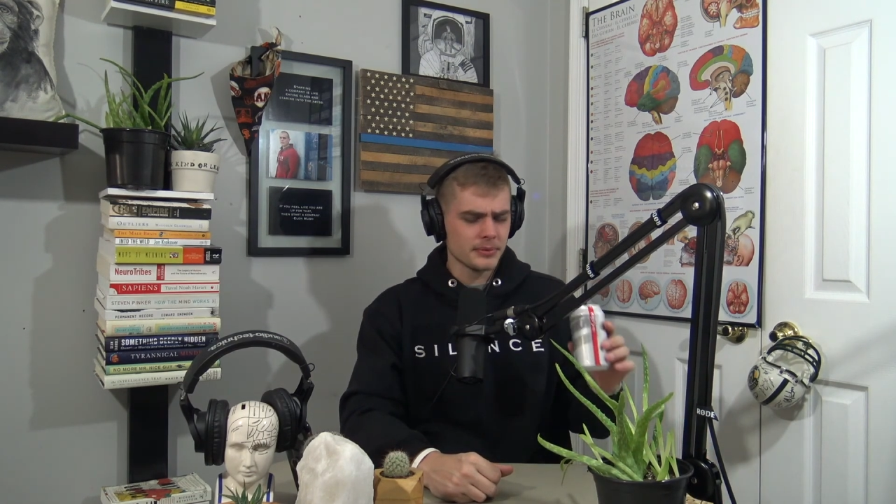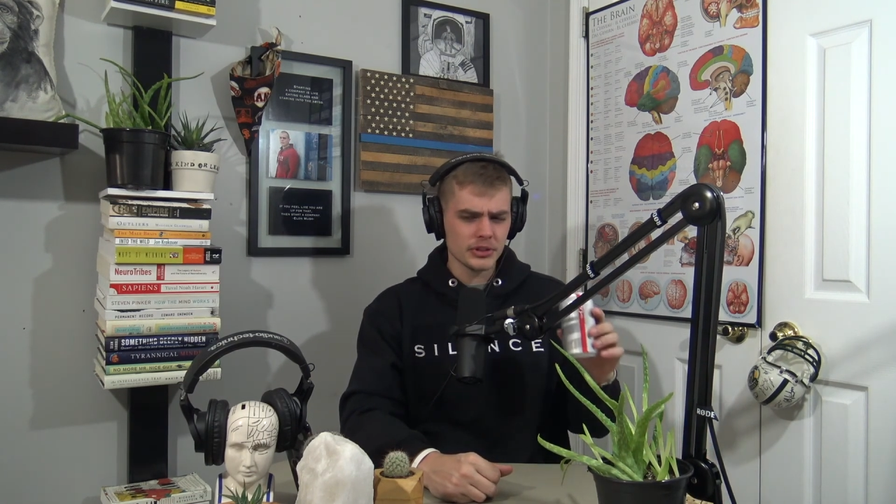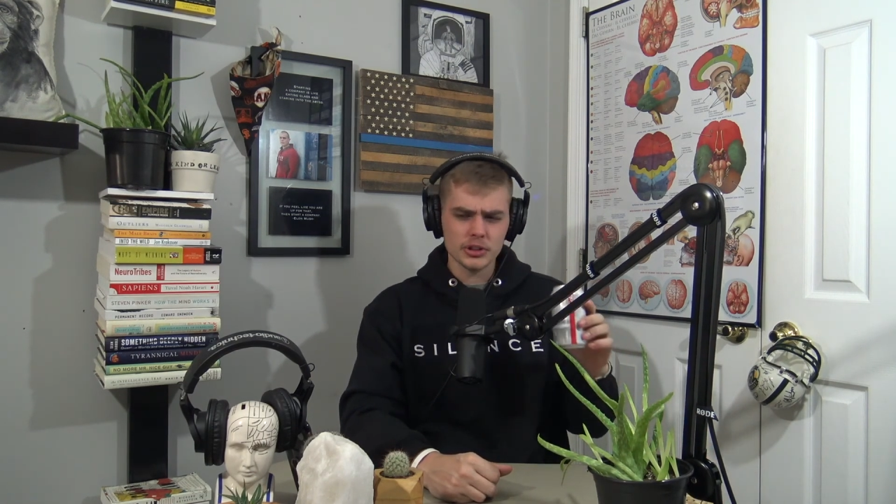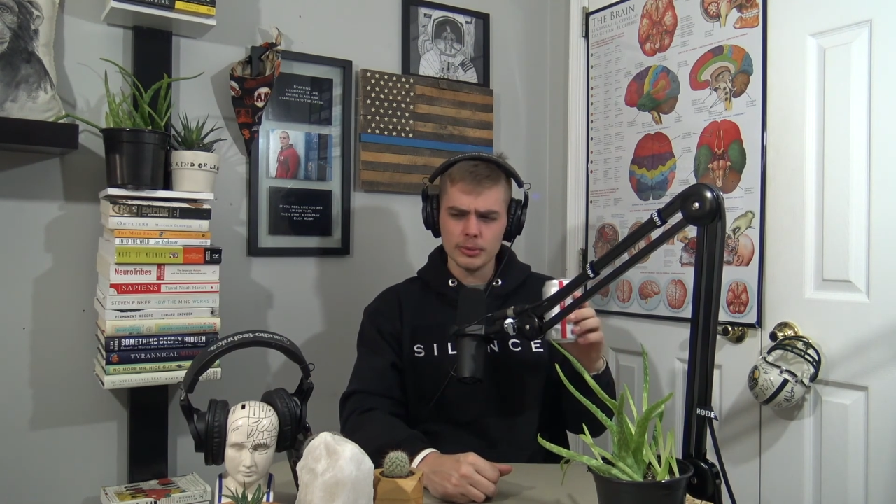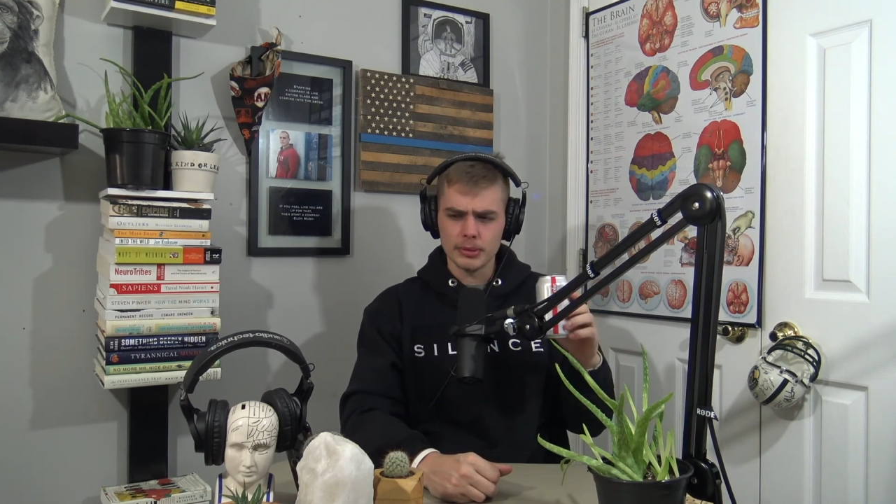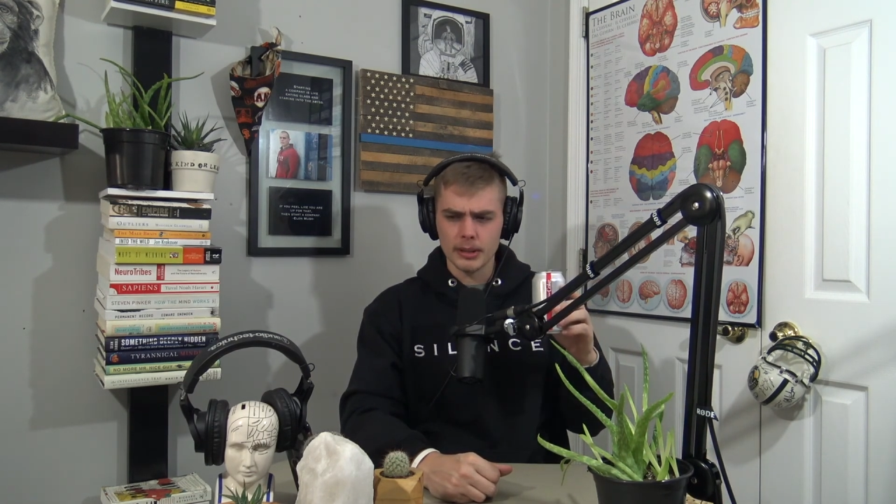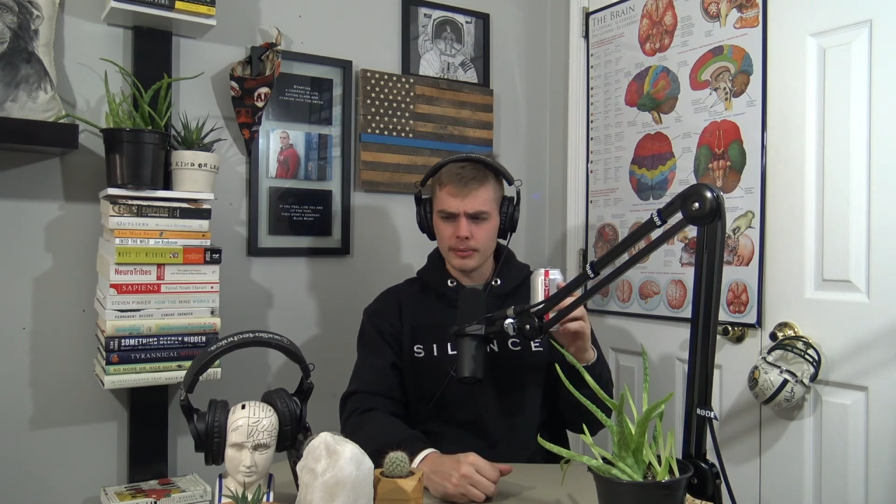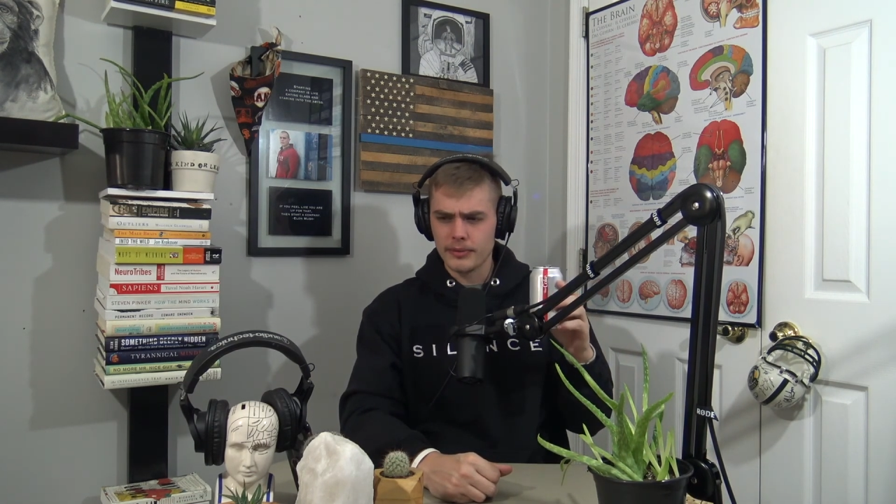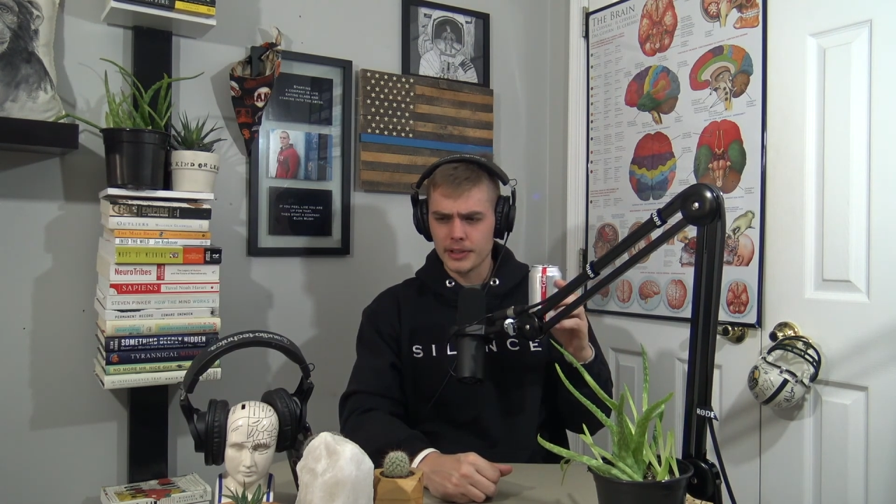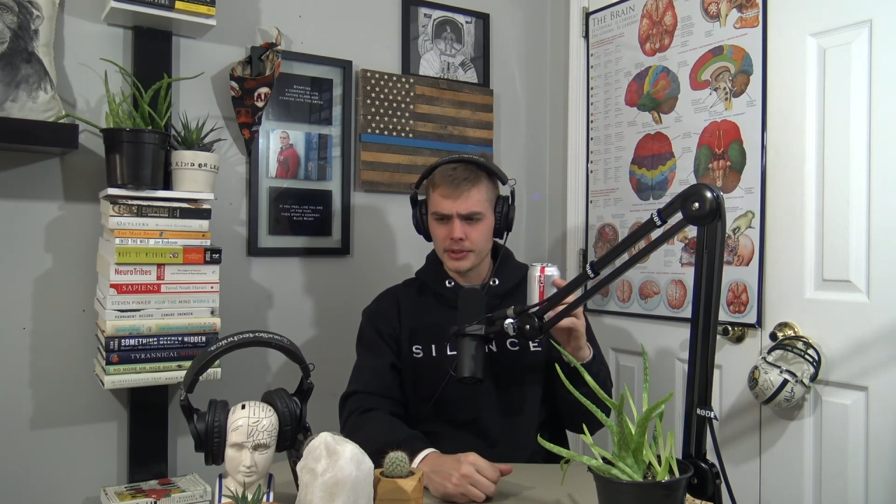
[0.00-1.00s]
Super
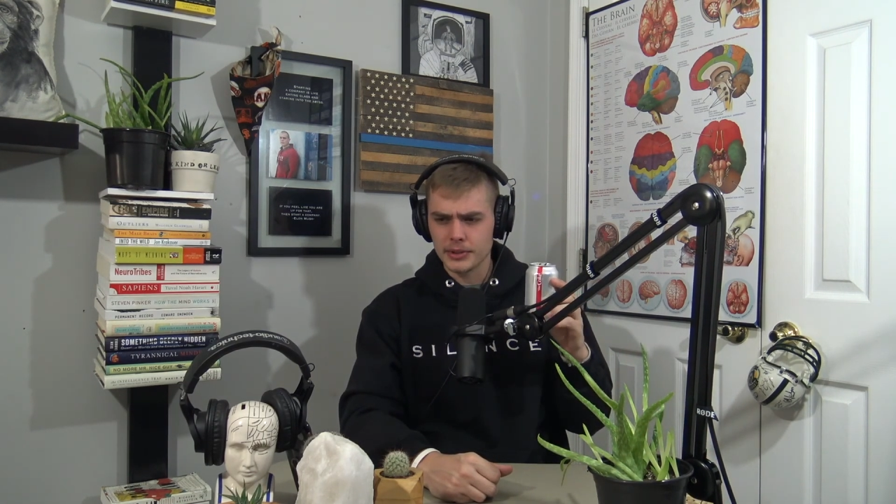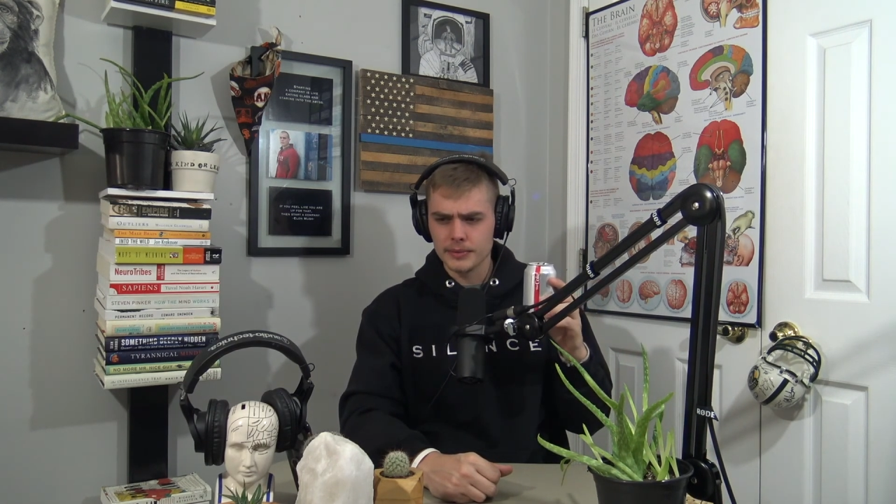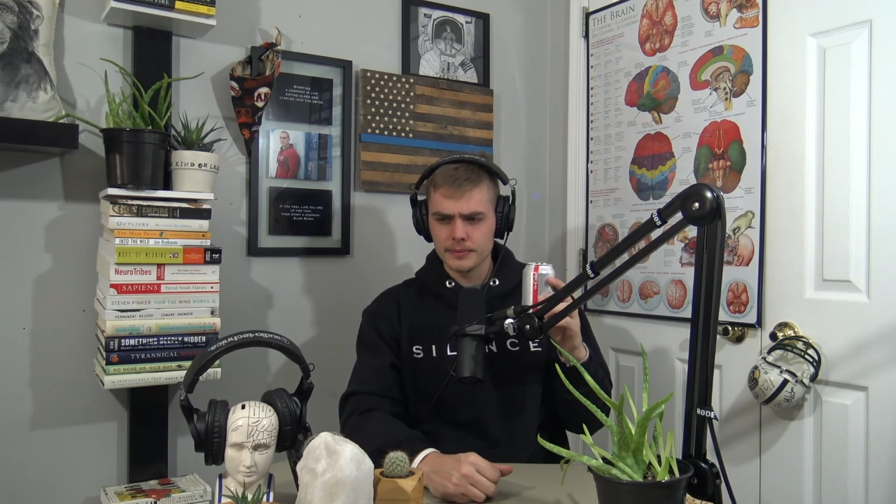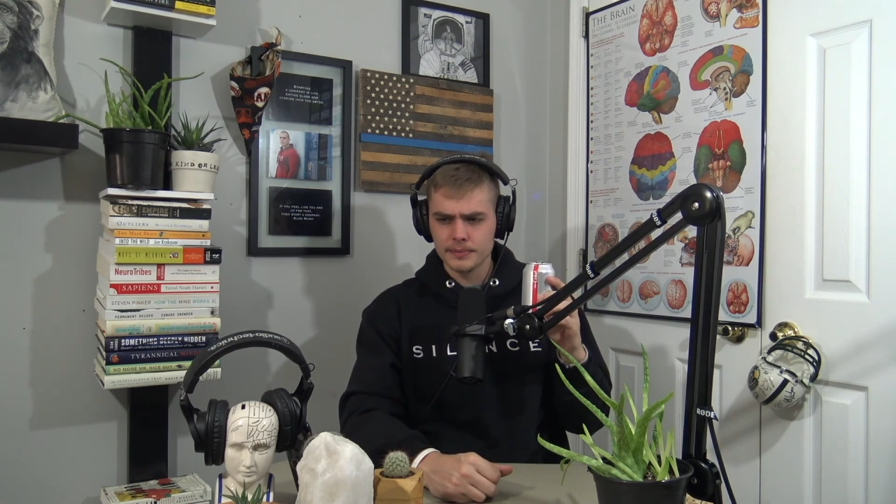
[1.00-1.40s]
unprofessional.